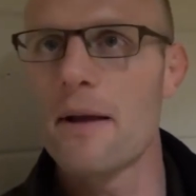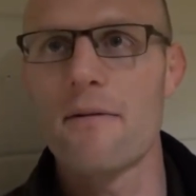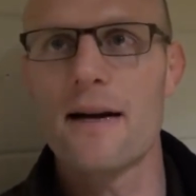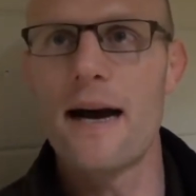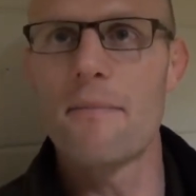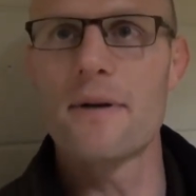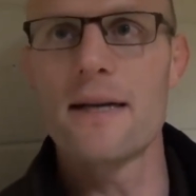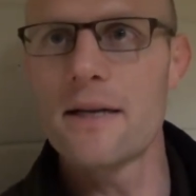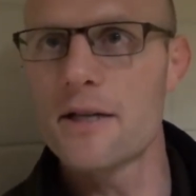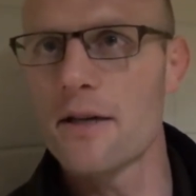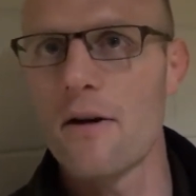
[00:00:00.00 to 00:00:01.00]
level
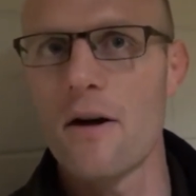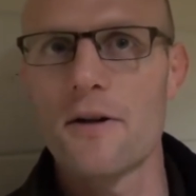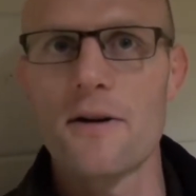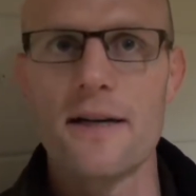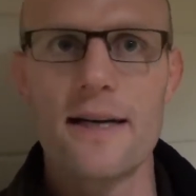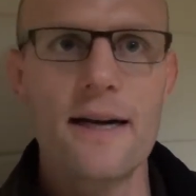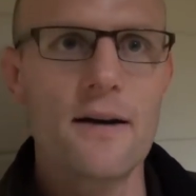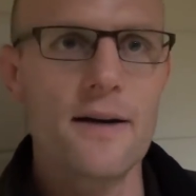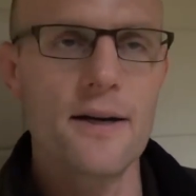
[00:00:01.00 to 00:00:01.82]
competition all during the year.